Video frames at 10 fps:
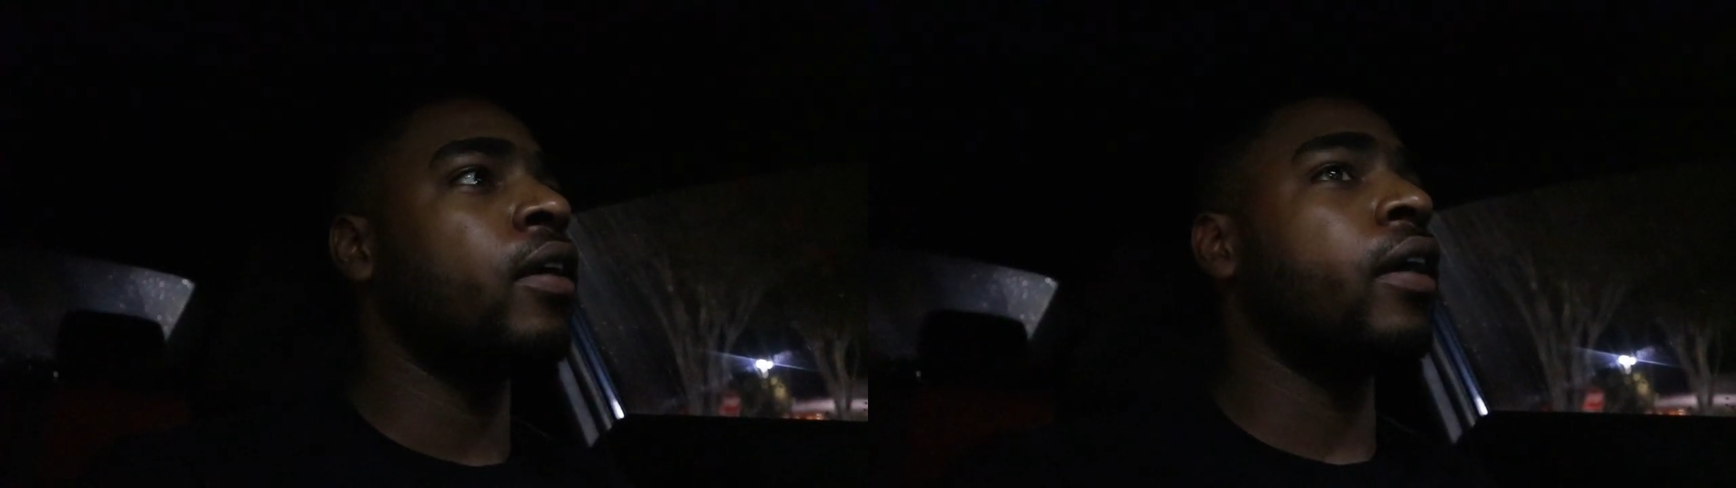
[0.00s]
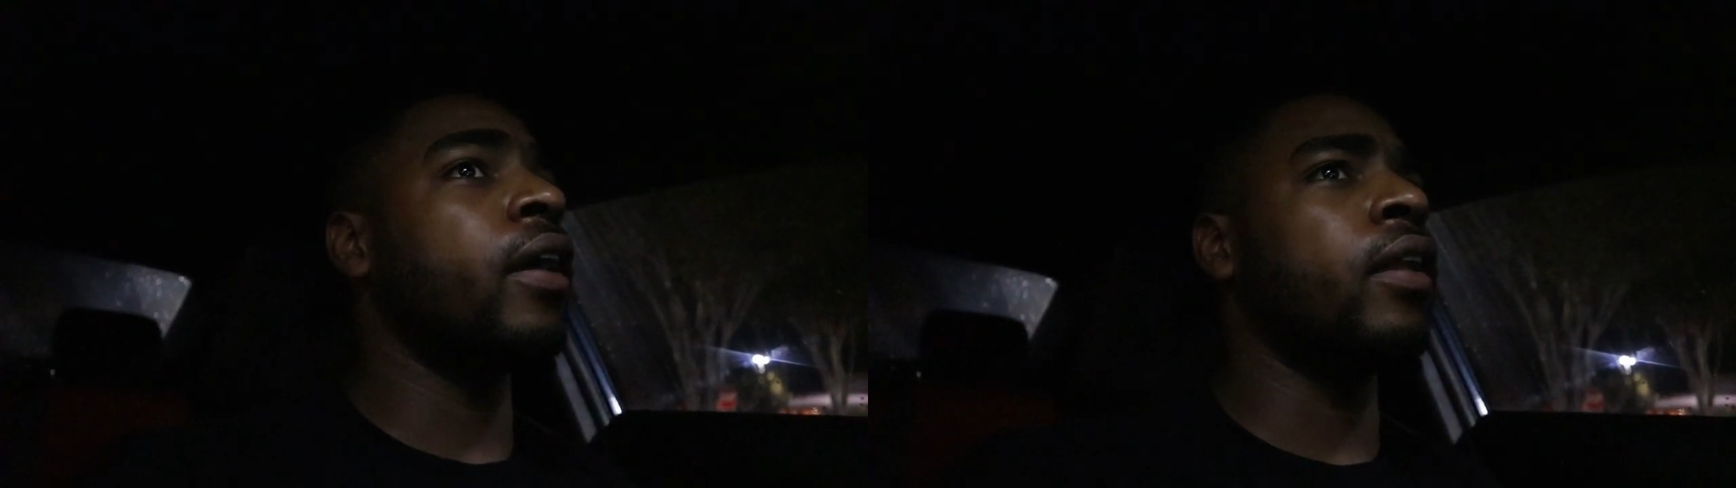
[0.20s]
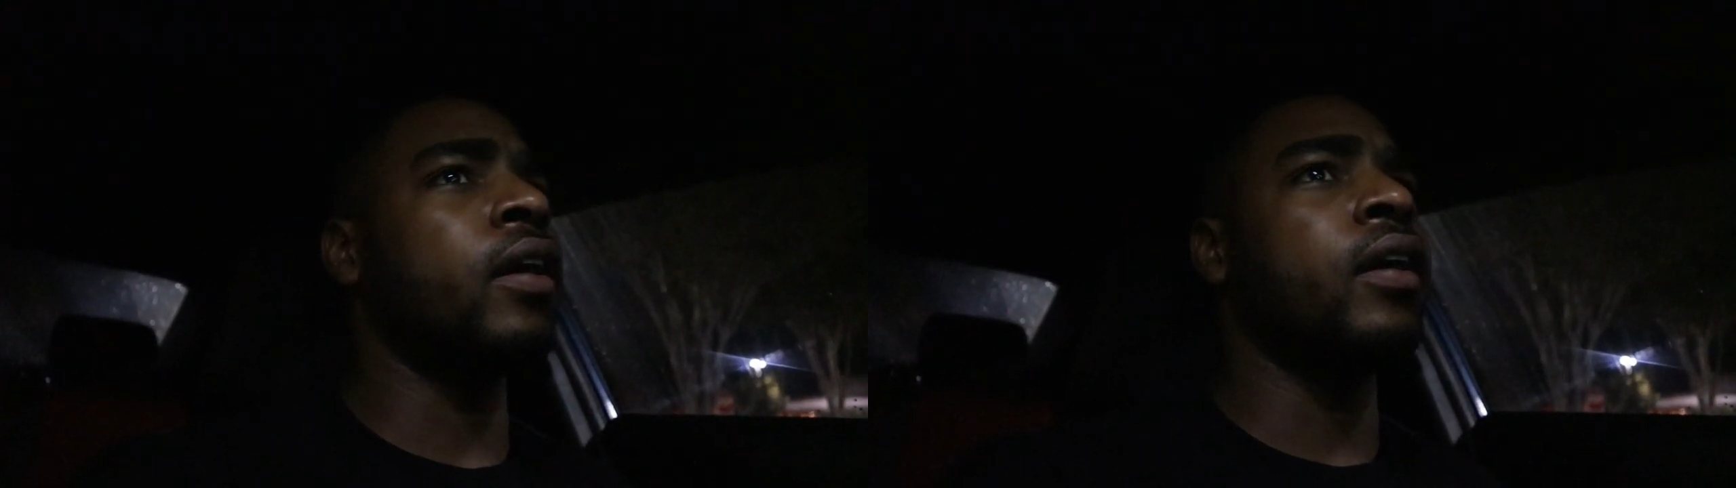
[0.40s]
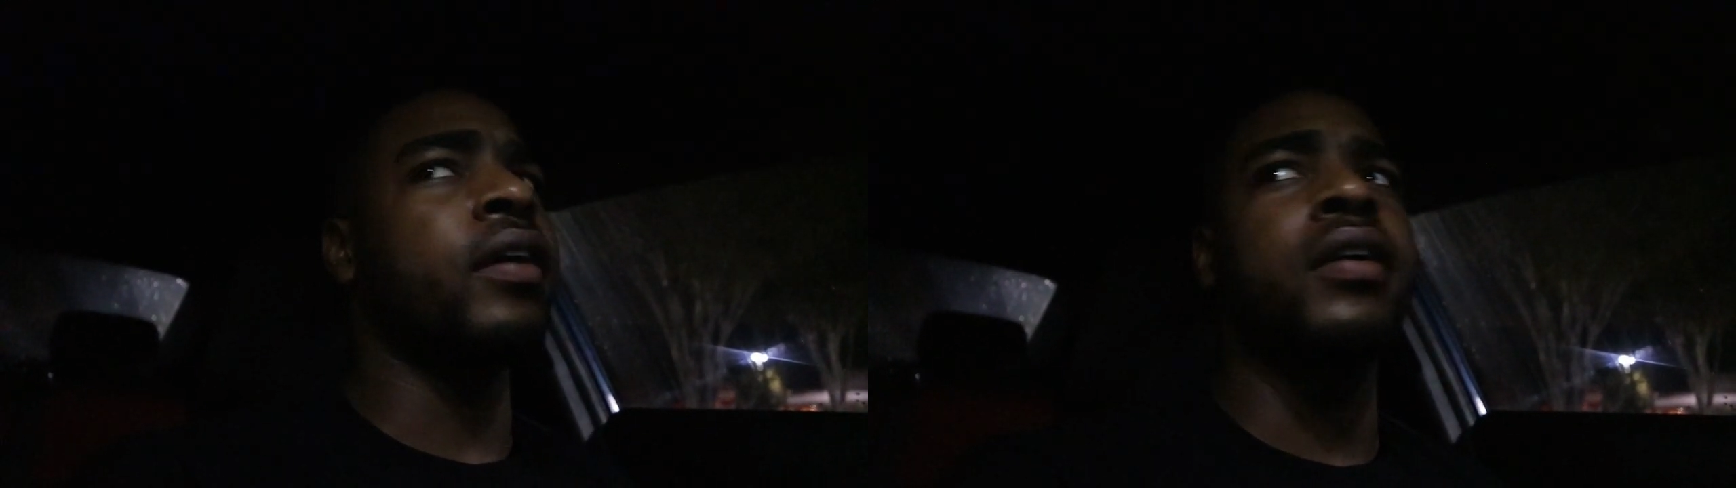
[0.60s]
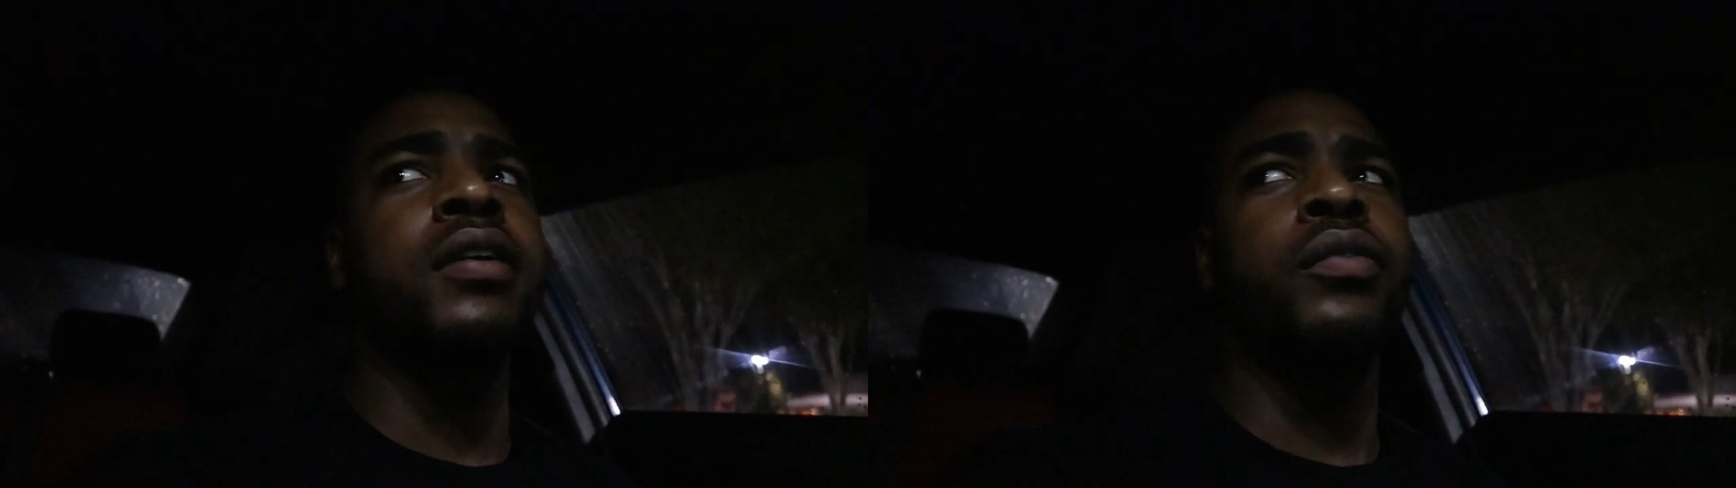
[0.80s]
And
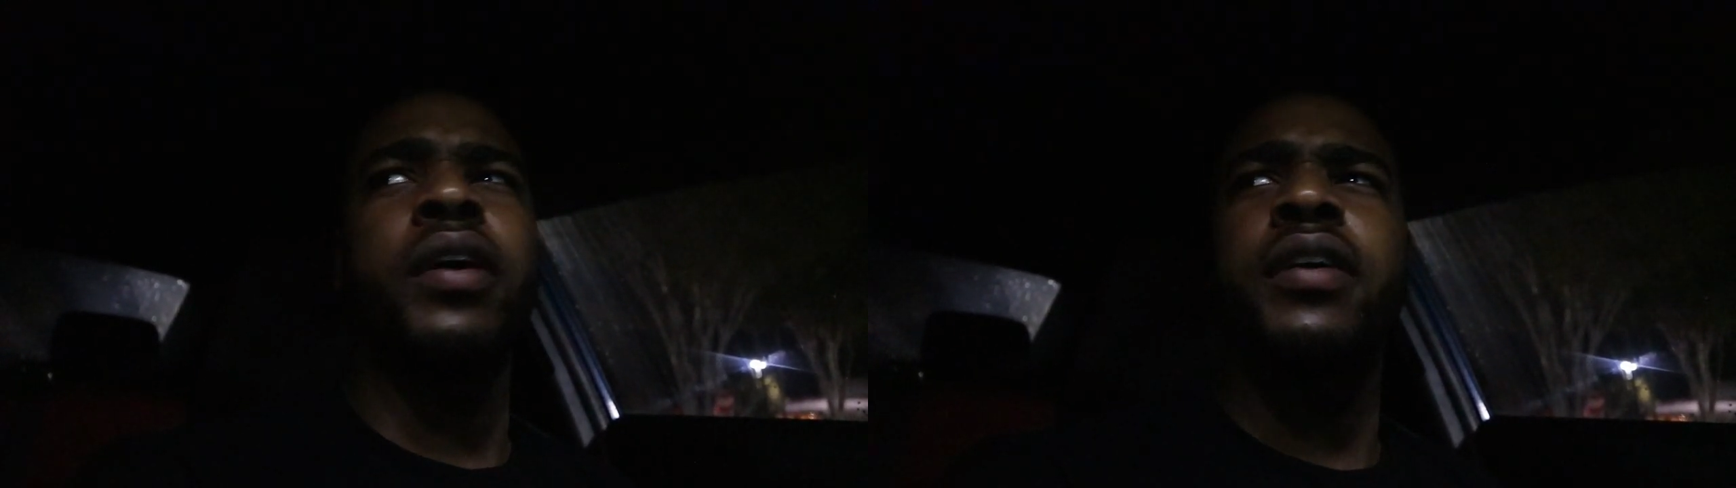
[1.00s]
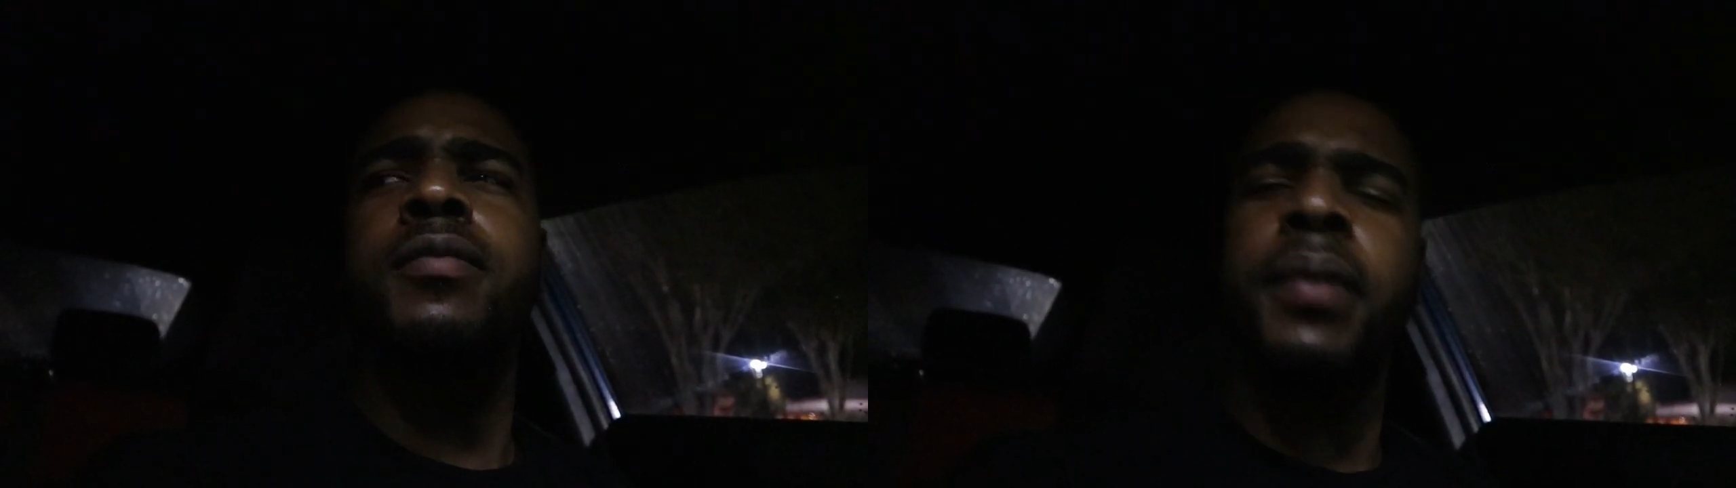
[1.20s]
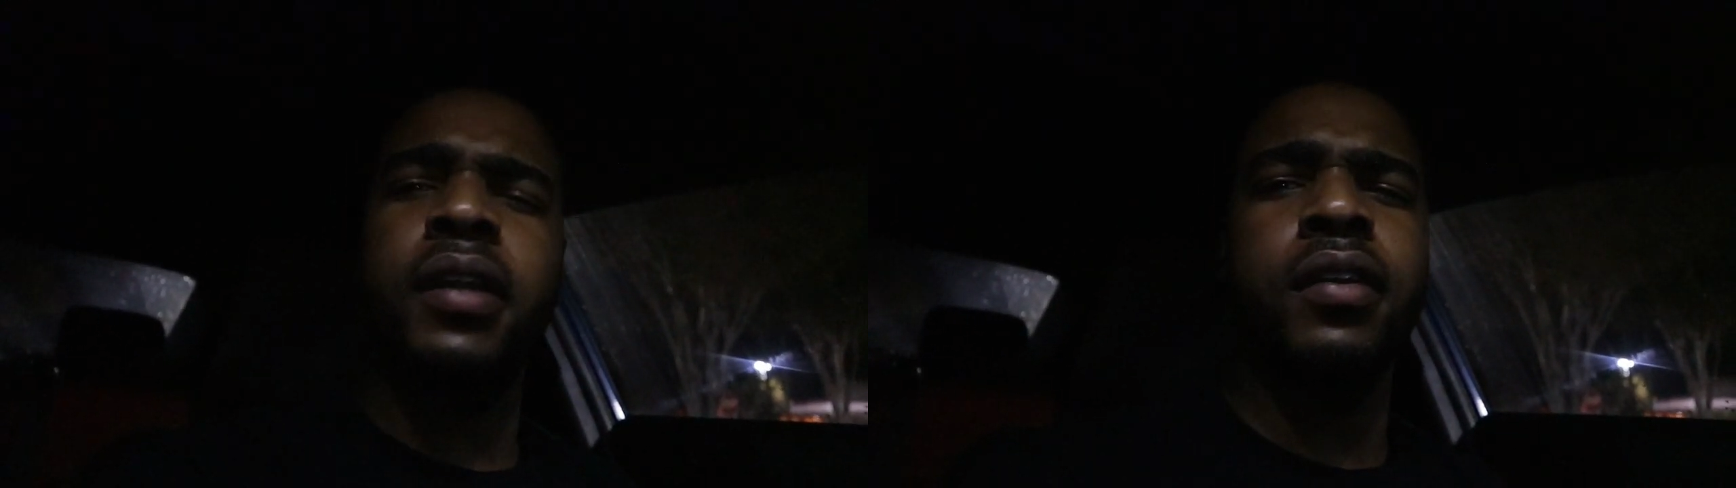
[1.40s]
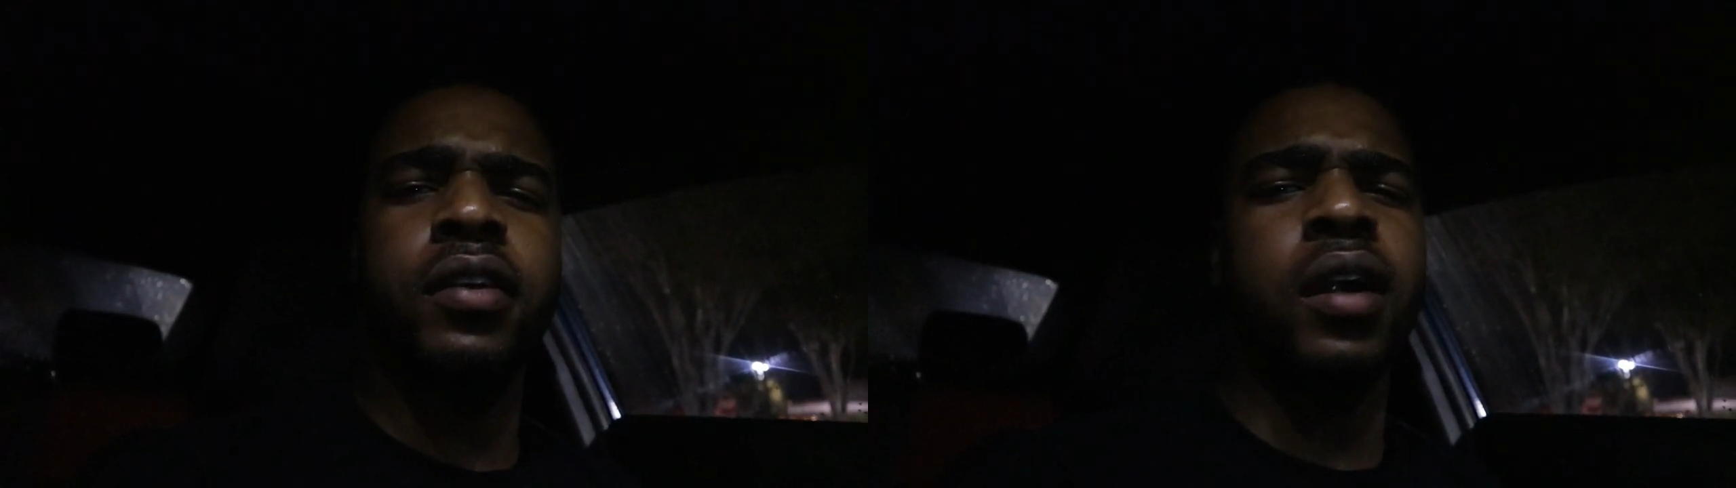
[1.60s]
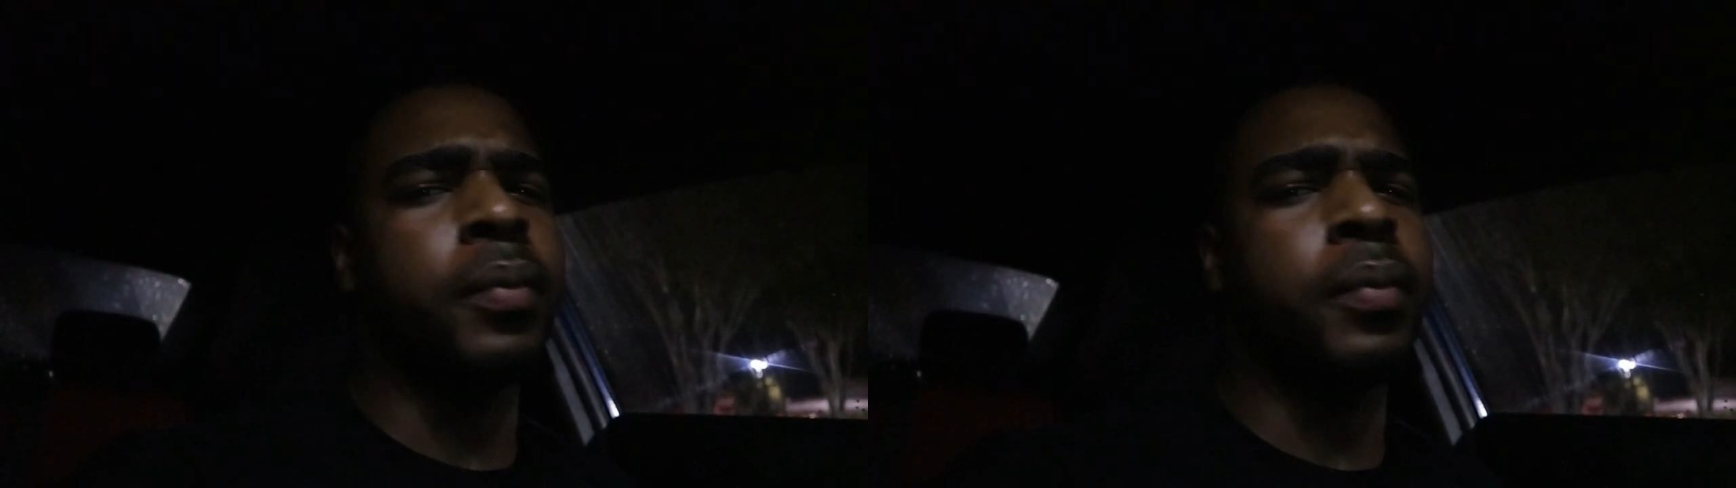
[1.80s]
well, he's been in the car,